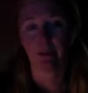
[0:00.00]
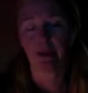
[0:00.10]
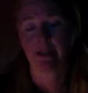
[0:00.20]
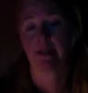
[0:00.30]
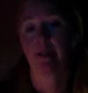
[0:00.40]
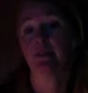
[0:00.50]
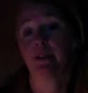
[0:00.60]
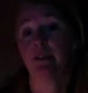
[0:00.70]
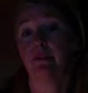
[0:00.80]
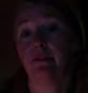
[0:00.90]

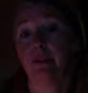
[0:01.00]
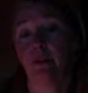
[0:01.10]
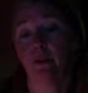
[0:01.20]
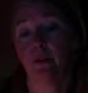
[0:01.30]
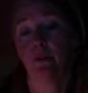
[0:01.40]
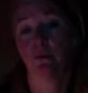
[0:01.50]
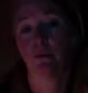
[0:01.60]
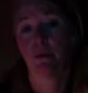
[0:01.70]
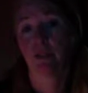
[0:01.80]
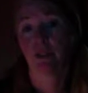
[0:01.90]
accepted, you know,
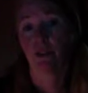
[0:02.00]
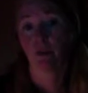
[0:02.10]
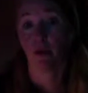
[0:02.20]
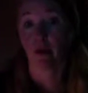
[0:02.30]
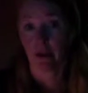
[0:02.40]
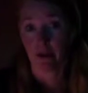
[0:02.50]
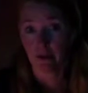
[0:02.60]
as you are,